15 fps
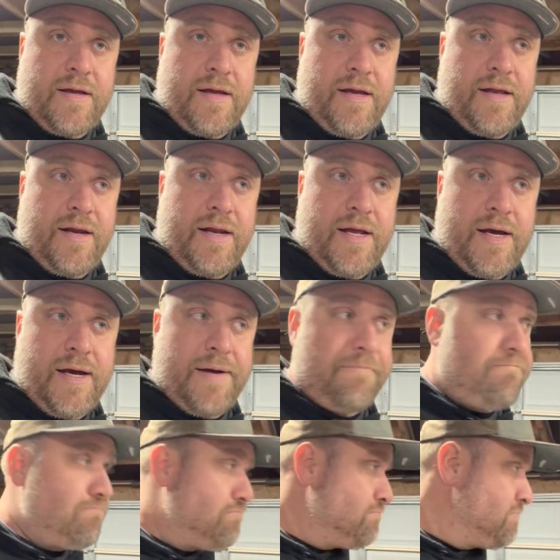And
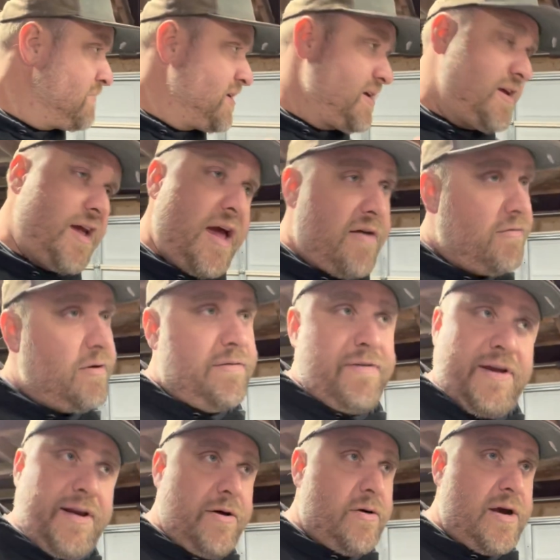every
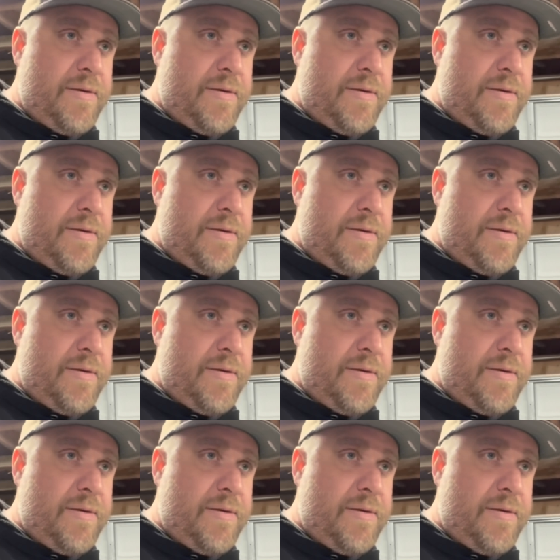video